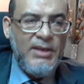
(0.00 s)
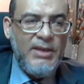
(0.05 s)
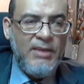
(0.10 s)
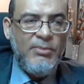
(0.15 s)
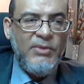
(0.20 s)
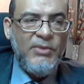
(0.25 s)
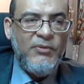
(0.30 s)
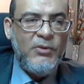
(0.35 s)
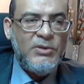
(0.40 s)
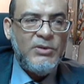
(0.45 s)

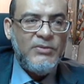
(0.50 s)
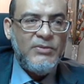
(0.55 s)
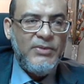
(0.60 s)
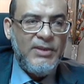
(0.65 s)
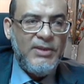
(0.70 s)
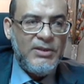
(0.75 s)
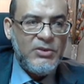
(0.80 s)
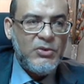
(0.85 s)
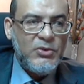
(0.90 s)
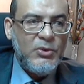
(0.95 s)
before
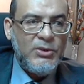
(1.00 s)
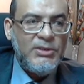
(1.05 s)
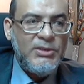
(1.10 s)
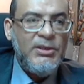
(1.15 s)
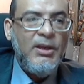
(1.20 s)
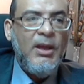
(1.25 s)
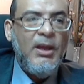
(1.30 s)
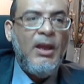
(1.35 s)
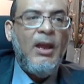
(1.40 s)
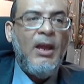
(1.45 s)
that, sorry,
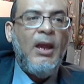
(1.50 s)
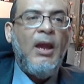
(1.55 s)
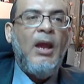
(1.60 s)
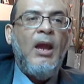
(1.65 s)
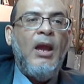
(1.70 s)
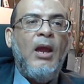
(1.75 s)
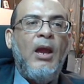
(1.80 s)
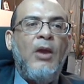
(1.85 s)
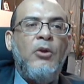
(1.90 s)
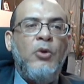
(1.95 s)

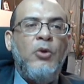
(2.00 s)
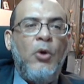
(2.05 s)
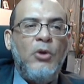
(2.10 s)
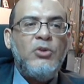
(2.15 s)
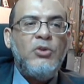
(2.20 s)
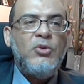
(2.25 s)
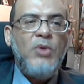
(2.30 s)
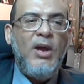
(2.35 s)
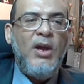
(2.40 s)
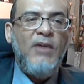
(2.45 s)
you
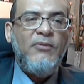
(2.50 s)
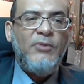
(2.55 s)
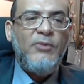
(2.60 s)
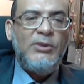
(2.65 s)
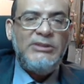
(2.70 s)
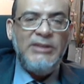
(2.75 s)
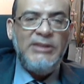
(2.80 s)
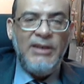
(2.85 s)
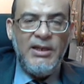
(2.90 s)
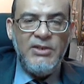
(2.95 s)
also have to
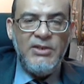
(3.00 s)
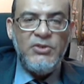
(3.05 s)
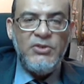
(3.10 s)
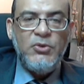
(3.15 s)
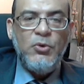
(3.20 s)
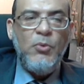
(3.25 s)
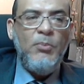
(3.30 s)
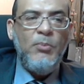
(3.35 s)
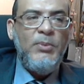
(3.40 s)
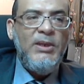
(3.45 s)
realize to
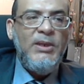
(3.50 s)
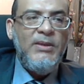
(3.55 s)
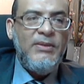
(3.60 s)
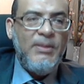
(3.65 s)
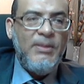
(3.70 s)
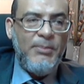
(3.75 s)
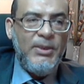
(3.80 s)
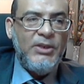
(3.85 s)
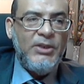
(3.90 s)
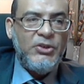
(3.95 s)
complete the
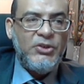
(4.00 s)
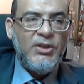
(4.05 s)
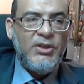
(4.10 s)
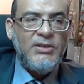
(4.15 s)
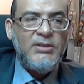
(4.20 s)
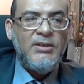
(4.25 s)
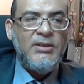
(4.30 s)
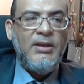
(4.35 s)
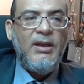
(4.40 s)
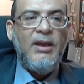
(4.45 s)
picture
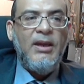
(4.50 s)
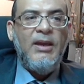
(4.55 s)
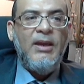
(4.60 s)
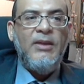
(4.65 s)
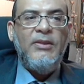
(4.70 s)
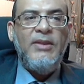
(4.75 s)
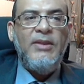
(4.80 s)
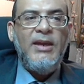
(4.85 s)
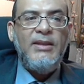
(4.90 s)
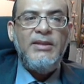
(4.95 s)

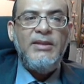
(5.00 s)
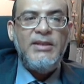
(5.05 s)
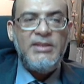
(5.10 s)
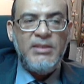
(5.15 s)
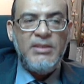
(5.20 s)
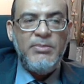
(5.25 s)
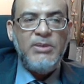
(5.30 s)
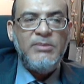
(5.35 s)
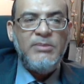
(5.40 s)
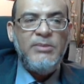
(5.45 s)
that
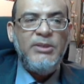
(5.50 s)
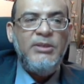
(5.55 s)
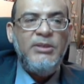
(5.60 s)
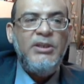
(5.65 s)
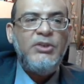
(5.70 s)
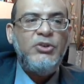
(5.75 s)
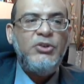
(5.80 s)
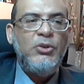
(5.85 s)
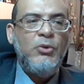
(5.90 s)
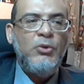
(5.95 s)

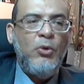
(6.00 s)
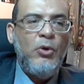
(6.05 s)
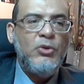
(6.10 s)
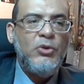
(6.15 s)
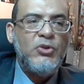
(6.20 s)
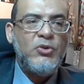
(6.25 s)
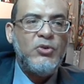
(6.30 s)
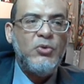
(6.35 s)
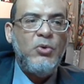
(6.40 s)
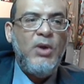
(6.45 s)
experimentation
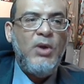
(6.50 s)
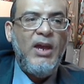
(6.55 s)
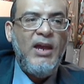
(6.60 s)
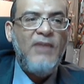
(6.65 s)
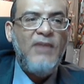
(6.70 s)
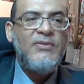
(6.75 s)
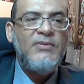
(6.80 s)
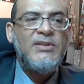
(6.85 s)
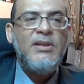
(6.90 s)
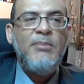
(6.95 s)
also have
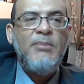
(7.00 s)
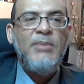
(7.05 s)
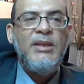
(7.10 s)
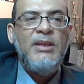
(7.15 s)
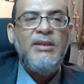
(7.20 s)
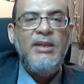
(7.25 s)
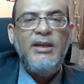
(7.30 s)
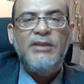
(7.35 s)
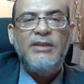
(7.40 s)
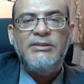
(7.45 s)
some
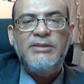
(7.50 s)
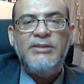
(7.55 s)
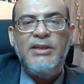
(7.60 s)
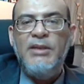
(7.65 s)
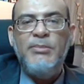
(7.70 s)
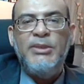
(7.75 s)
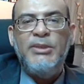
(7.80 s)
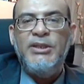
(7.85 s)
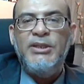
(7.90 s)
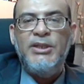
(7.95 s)
inherent
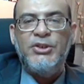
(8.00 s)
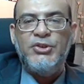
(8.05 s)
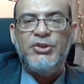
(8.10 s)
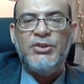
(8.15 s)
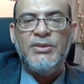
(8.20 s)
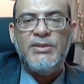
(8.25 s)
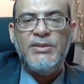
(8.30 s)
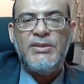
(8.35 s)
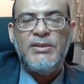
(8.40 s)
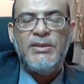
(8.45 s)

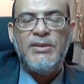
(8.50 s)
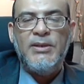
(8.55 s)
limitations.